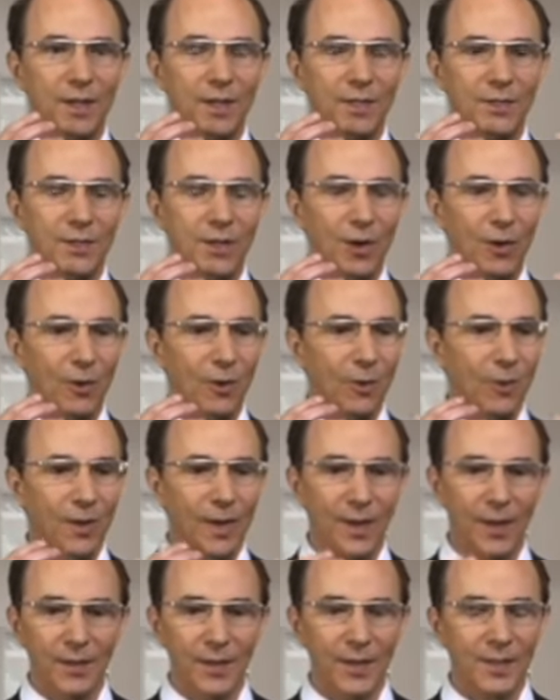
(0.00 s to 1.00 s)
And so
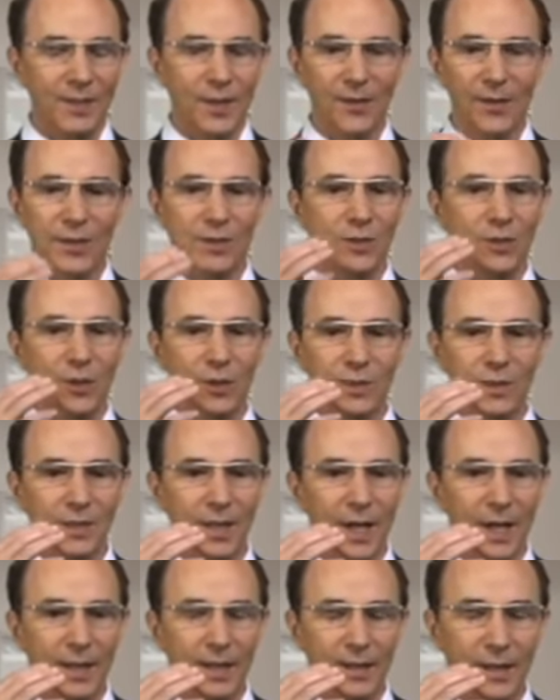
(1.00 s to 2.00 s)
they said, this looks
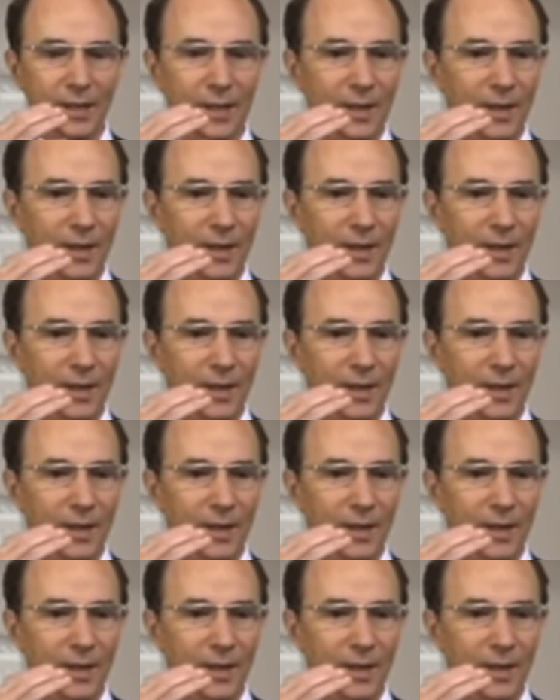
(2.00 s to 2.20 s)
like